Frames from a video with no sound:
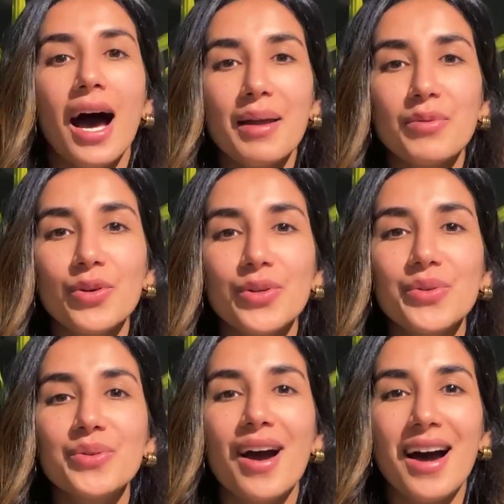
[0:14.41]
I'm going
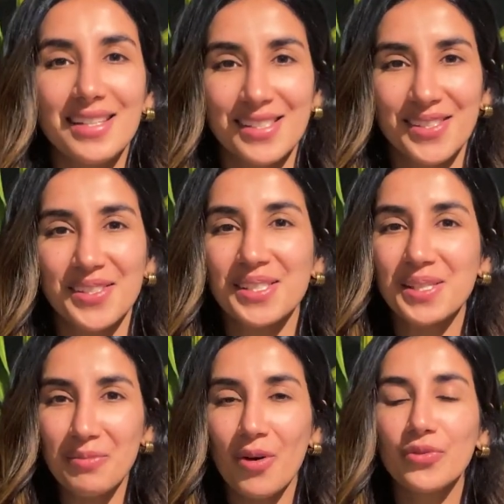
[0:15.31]
to answer
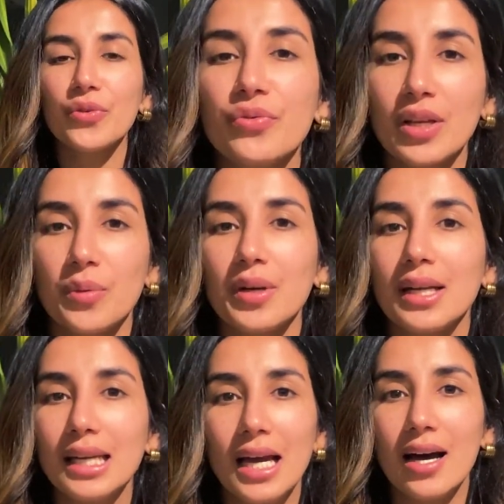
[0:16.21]
some of the
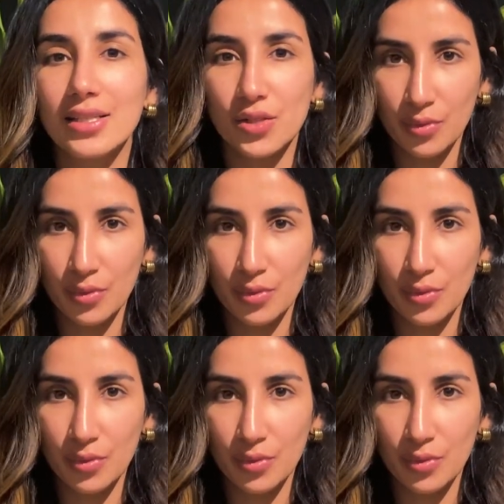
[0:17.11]
frequently asked